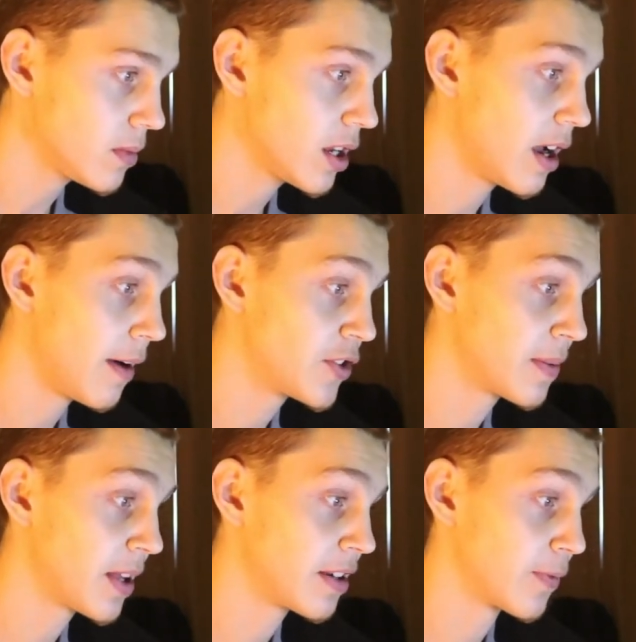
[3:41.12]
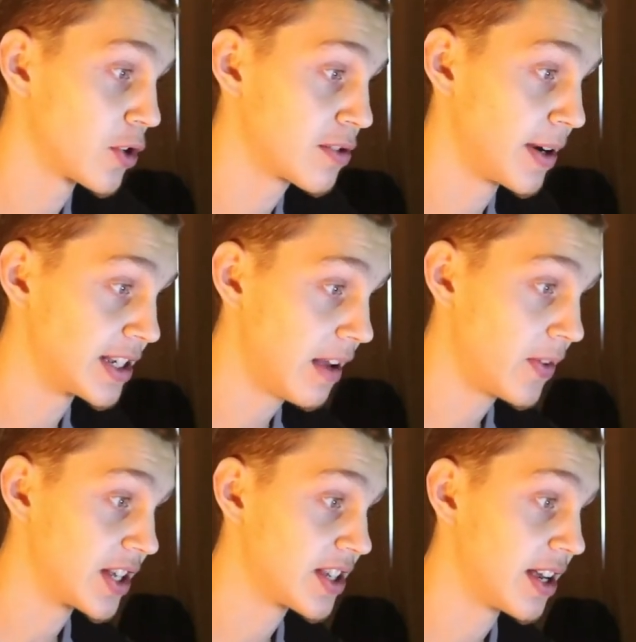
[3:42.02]
uh, jump down to verse twenty-seven,
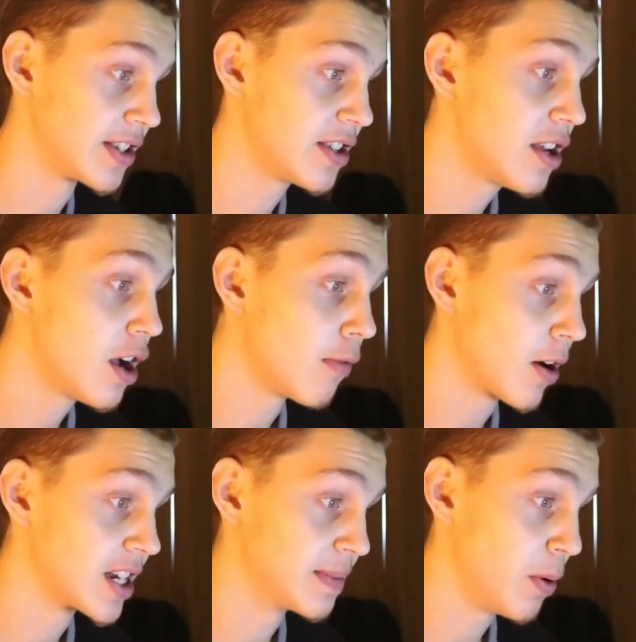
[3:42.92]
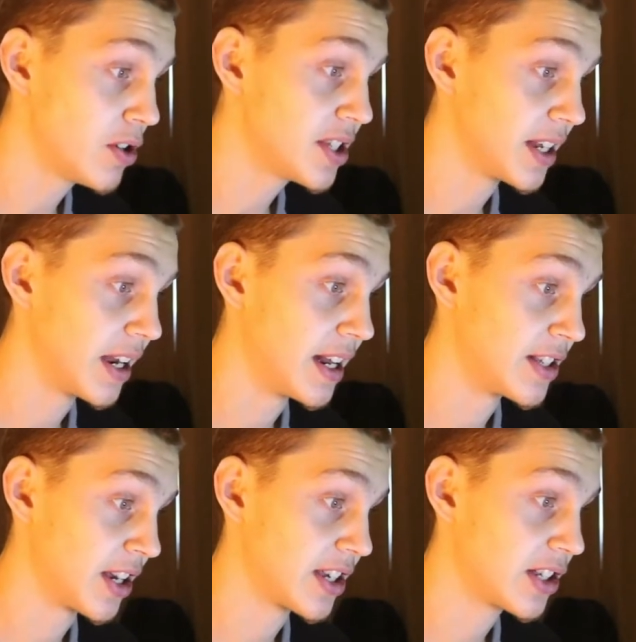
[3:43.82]
it says, "Whereas boasting then
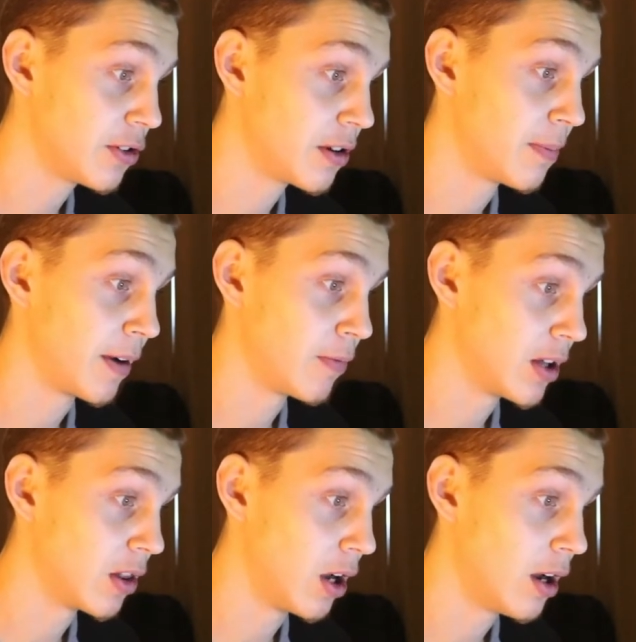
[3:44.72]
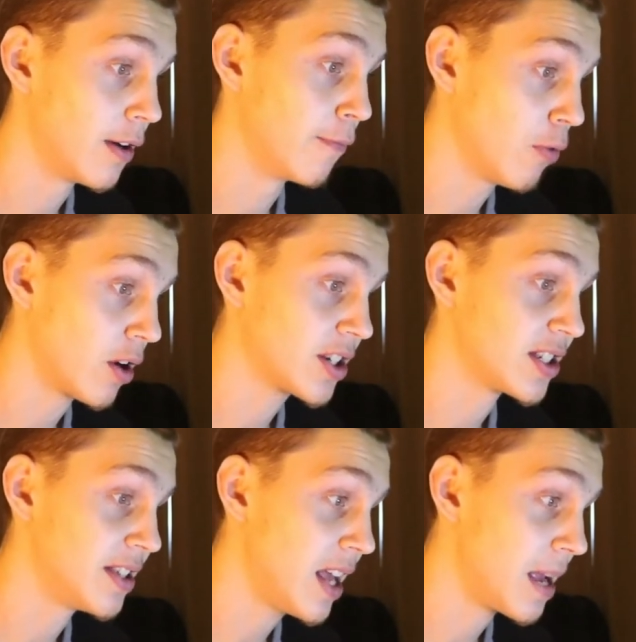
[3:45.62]
is excluded by what law of
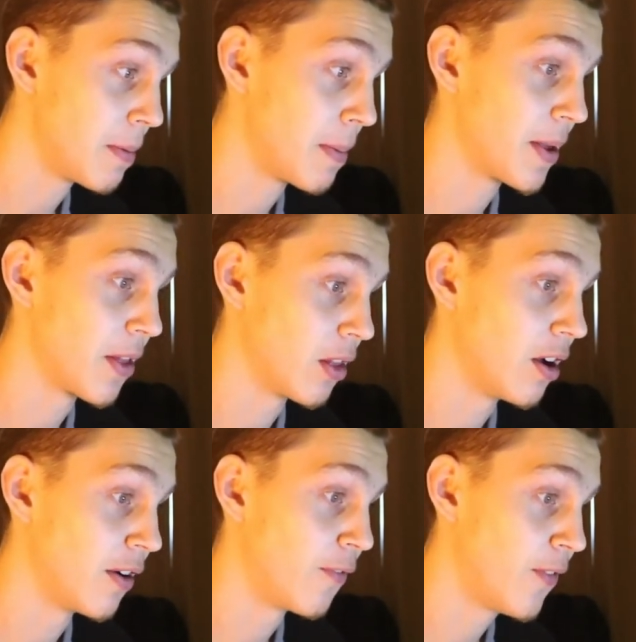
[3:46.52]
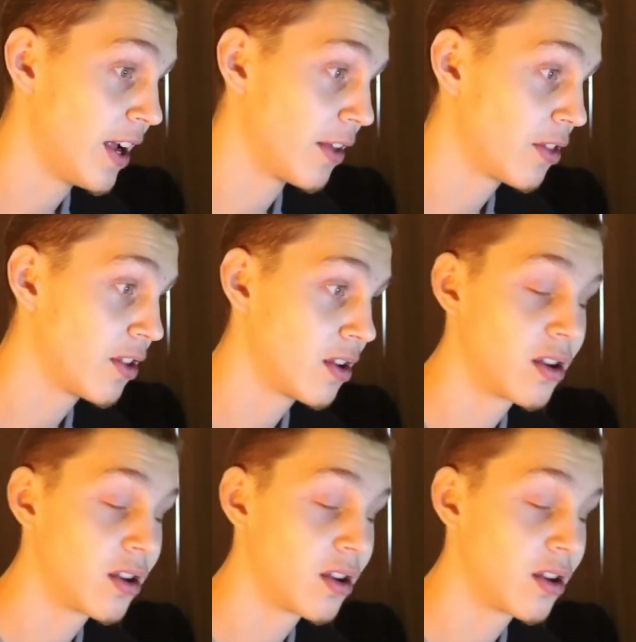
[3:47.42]
works, nay, but by the law of faith."